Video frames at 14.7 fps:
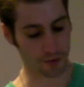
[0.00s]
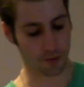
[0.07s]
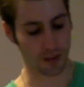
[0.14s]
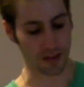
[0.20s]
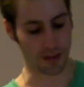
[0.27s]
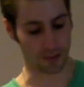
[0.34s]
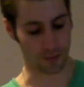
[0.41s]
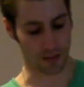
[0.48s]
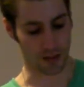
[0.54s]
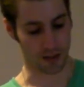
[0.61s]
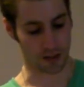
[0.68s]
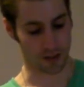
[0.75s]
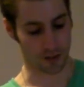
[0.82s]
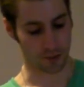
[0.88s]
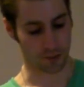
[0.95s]
bring
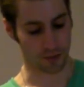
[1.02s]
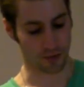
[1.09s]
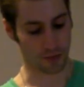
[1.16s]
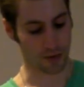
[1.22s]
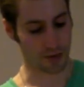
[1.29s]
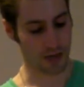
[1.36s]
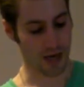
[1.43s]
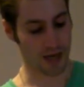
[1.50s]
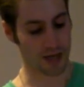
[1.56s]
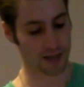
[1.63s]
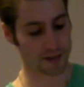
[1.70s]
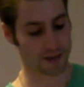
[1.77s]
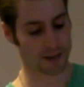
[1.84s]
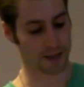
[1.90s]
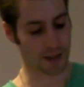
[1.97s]
me, before
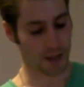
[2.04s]
night,